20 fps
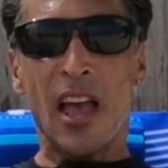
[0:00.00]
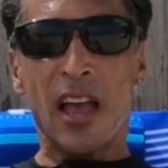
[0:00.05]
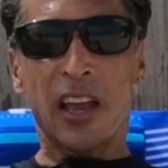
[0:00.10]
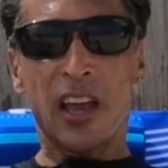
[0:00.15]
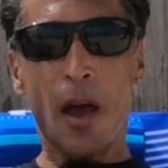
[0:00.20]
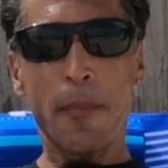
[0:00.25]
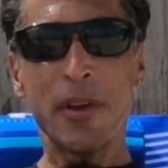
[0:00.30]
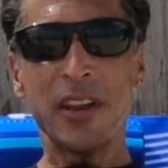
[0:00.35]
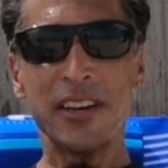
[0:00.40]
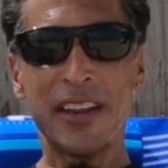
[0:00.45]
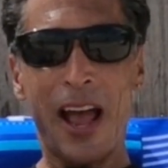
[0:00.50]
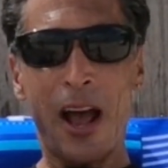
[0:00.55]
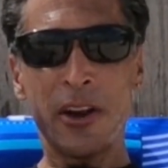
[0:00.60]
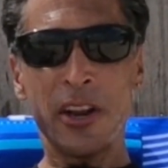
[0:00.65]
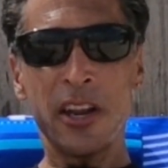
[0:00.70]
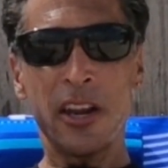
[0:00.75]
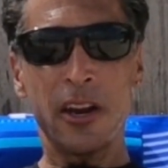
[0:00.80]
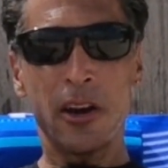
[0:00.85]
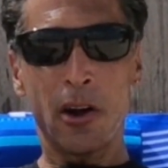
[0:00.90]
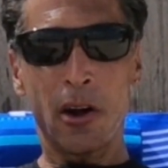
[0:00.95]
Coming down
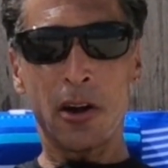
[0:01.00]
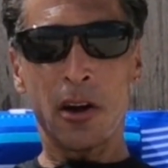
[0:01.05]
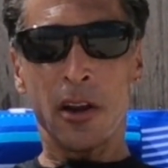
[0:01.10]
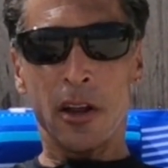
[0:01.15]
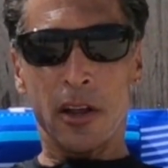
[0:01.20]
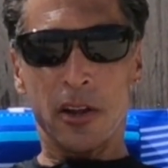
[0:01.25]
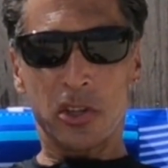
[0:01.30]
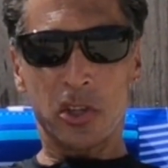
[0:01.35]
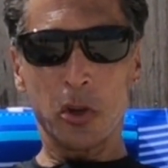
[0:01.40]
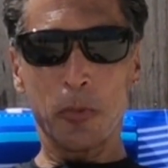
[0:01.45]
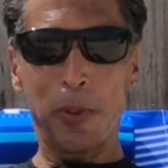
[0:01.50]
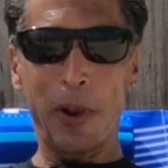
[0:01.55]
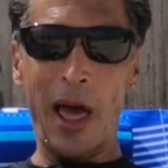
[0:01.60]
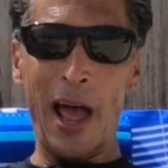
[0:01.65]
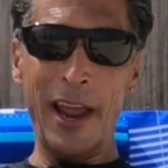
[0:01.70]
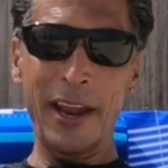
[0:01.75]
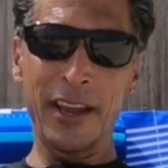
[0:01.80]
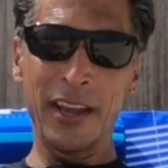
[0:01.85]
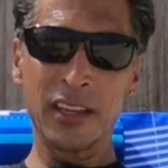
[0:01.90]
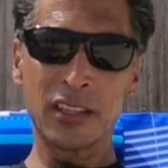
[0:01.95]
here to
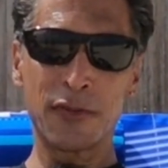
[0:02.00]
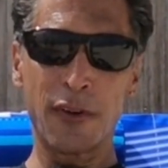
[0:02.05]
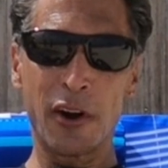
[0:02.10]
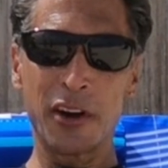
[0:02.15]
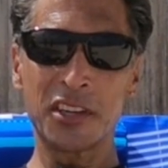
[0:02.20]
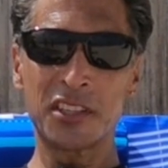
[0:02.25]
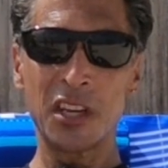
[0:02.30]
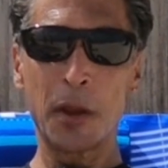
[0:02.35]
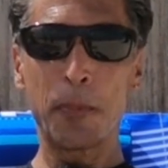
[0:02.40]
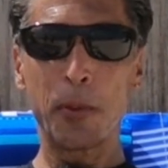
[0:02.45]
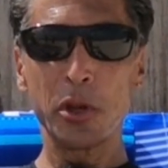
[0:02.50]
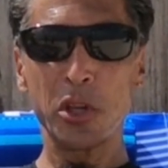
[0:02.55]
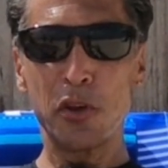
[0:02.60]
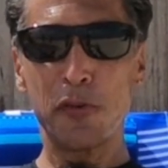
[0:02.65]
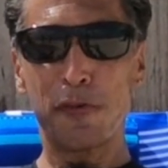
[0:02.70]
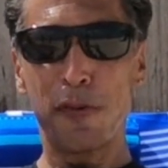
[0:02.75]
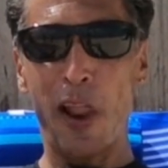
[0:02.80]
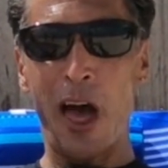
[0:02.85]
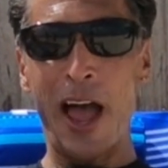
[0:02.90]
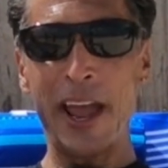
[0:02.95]
Playa is very simple. You
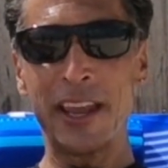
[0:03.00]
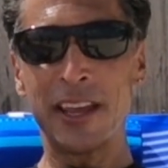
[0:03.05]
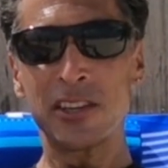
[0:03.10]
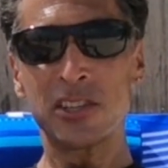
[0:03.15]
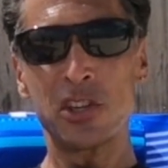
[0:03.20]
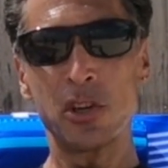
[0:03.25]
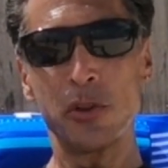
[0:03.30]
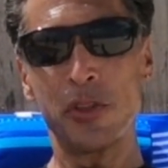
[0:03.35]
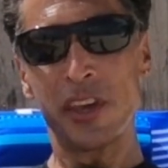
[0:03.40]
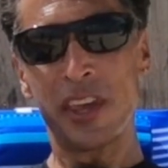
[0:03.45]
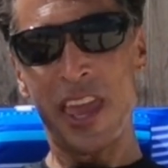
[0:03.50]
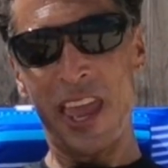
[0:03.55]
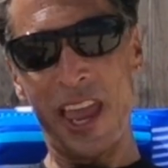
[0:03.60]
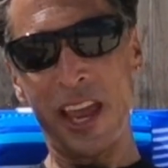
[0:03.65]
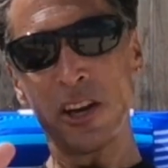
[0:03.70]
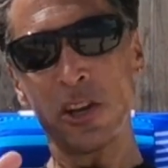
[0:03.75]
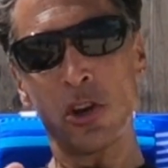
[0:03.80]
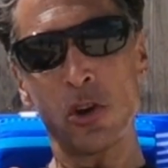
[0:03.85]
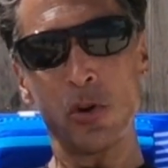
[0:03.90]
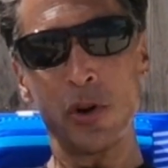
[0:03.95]
fly into the
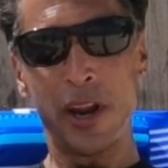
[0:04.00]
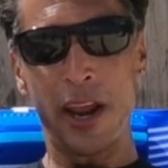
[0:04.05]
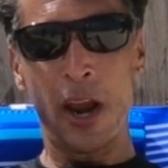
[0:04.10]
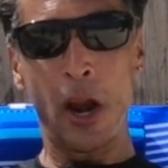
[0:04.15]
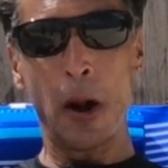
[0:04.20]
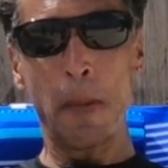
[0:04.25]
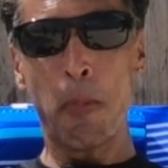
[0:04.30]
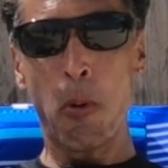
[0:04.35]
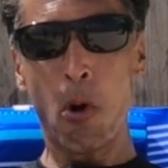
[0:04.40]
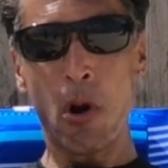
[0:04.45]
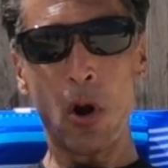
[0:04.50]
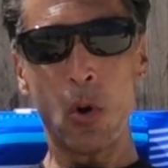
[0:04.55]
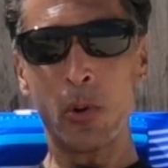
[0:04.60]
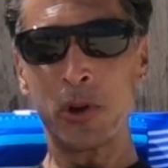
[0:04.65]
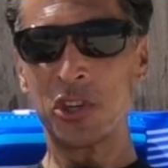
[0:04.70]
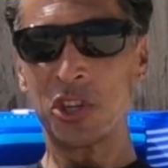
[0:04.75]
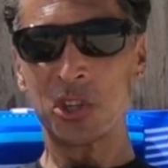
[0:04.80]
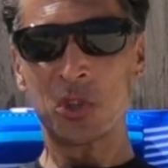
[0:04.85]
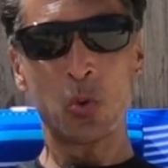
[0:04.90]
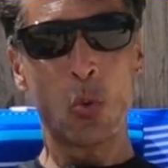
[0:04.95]
Cancun airport,
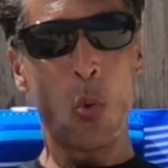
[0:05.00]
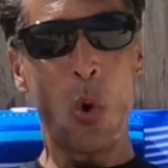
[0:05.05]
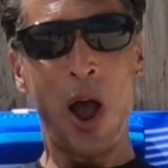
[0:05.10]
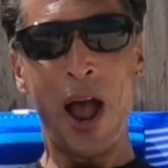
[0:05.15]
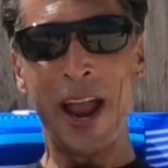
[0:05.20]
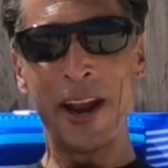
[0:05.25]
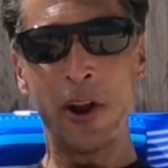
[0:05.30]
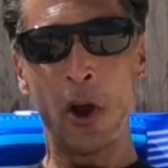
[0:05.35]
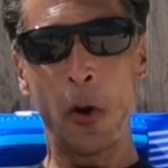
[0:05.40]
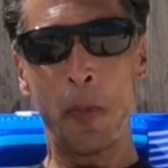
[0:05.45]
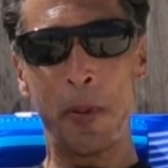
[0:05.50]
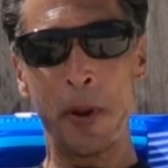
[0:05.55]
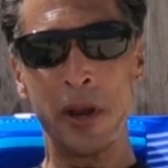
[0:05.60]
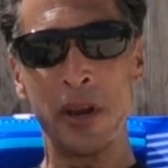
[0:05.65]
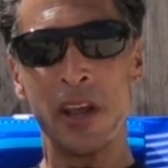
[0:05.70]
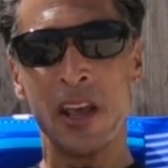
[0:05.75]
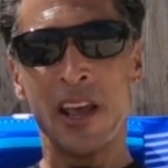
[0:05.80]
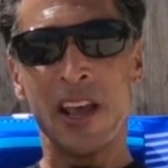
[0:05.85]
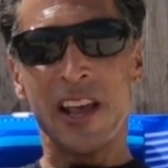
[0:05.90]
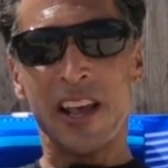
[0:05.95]
which is wide open.
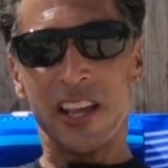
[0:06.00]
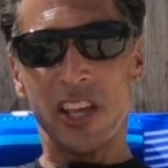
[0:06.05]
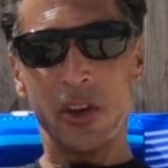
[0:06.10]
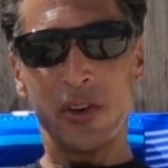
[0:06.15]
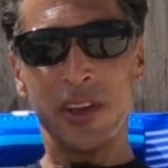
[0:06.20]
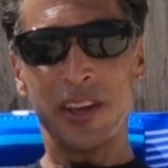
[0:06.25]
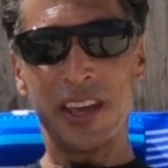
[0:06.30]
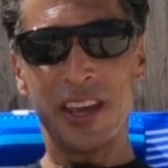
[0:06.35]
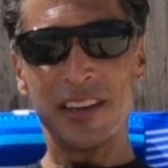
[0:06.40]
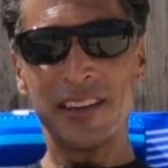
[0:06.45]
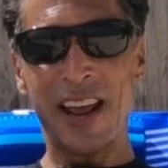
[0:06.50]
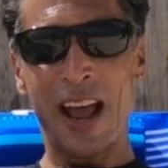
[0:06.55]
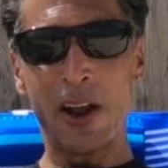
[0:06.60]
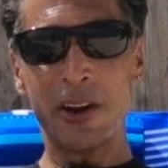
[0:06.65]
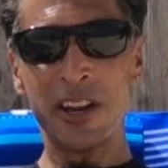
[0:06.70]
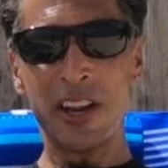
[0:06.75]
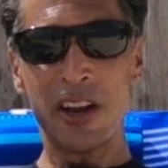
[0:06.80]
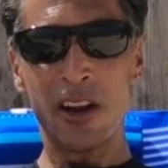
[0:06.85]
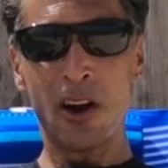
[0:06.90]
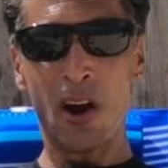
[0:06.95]
You can get down
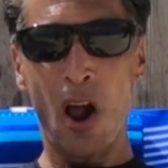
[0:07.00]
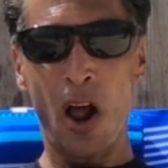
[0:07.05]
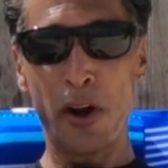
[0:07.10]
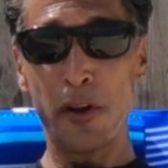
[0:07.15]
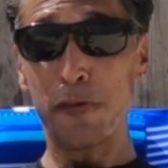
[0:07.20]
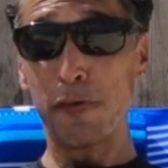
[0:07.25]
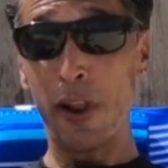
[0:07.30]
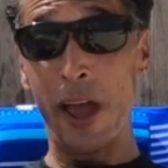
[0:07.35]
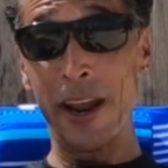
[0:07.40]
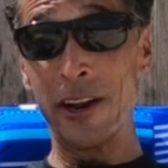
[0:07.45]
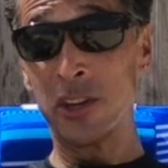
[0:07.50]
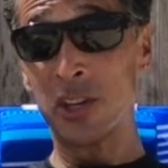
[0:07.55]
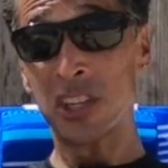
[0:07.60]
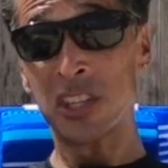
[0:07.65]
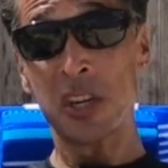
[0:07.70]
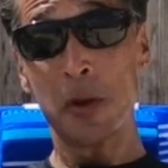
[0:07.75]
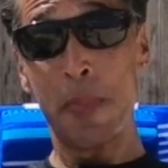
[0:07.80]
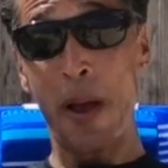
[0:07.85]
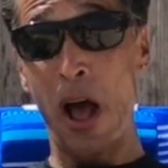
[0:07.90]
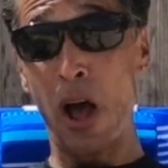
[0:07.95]
here on a flight
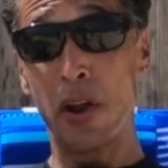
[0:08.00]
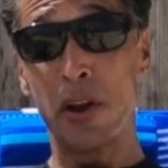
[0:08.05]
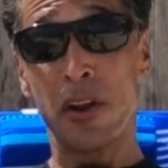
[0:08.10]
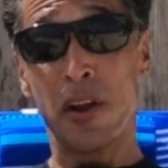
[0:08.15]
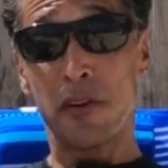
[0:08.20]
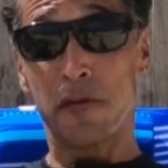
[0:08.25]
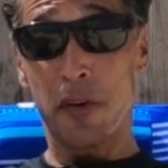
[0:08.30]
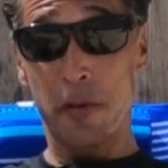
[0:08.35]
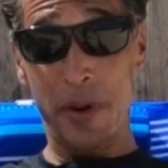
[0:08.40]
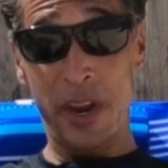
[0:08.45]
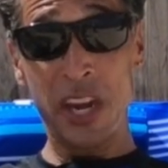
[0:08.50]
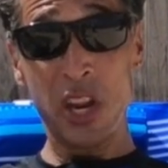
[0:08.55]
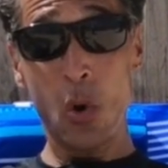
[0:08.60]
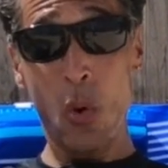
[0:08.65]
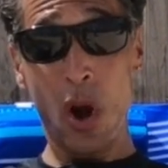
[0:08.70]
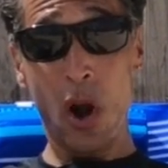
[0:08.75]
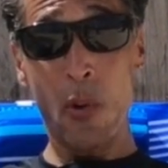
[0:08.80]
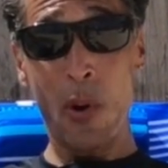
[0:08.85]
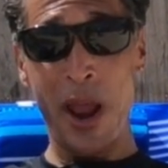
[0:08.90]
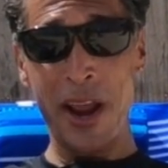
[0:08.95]
just about from
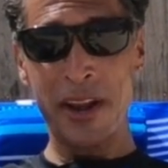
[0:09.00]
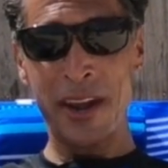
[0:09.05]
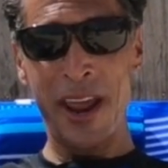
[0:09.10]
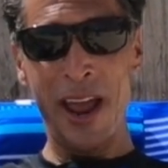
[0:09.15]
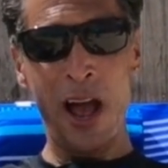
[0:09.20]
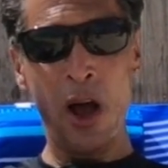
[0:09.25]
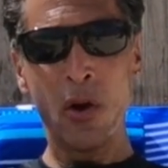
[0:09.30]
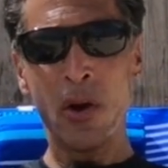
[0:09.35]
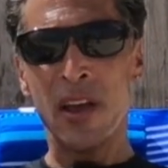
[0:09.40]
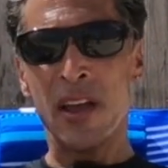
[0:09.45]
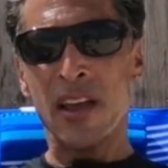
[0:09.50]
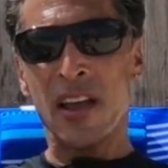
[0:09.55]
anywhere right now.